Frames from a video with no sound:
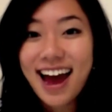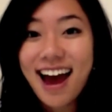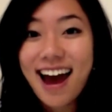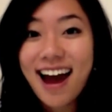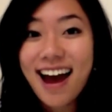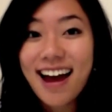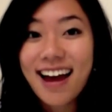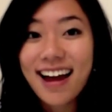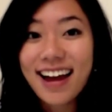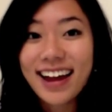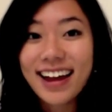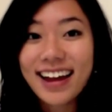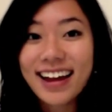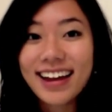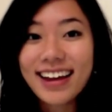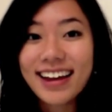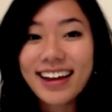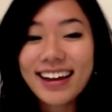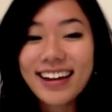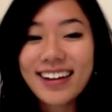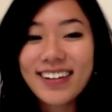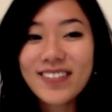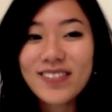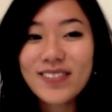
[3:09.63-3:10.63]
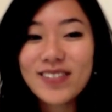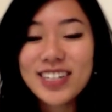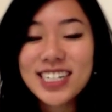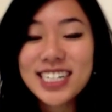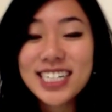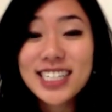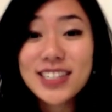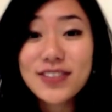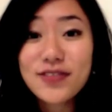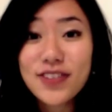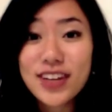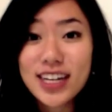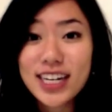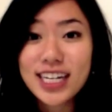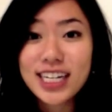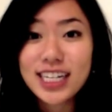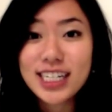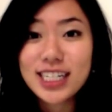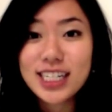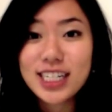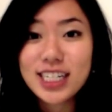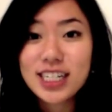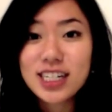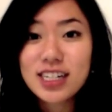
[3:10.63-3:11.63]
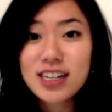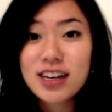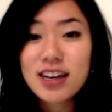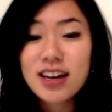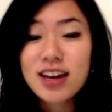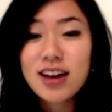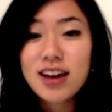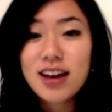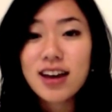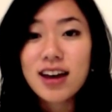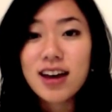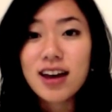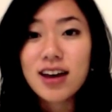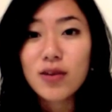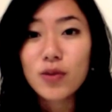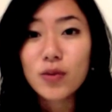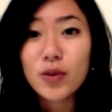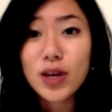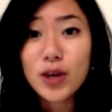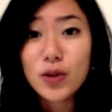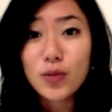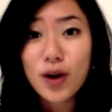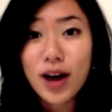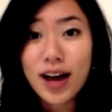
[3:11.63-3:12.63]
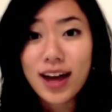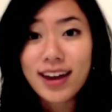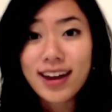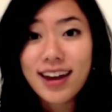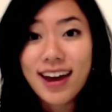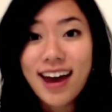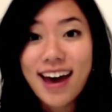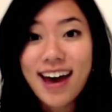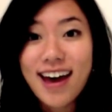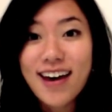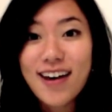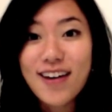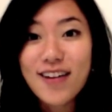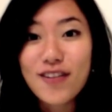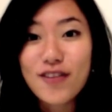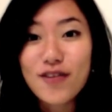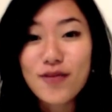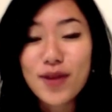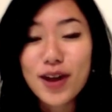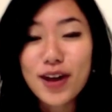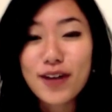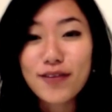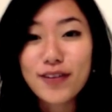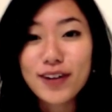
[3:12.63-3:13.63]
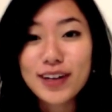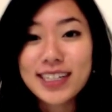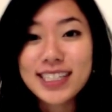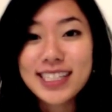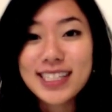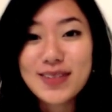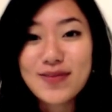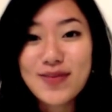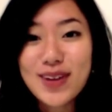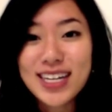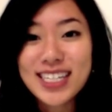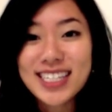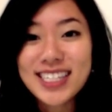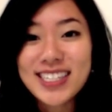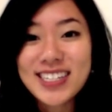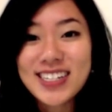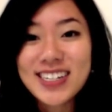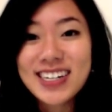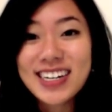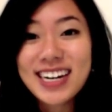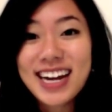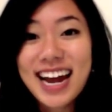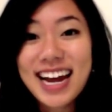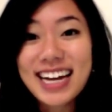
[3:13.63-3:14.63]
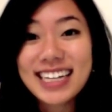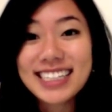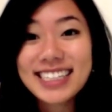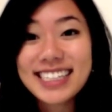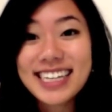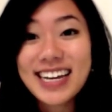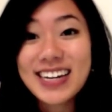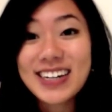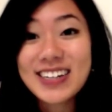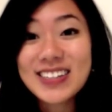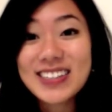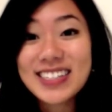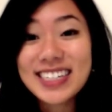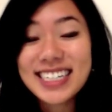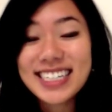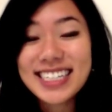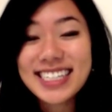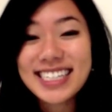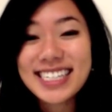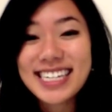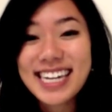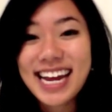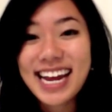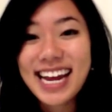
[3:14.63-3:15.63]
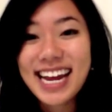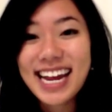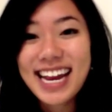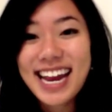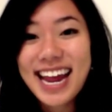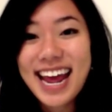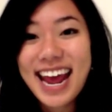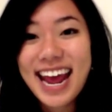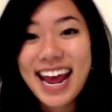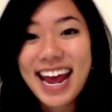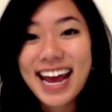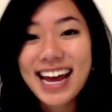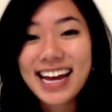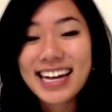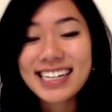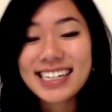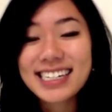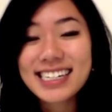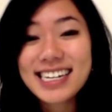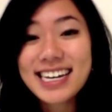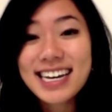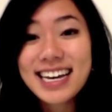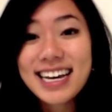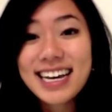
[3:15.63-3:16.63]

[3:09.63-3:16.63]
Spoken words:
I just finished week 1 of my first semester at San Jose State, and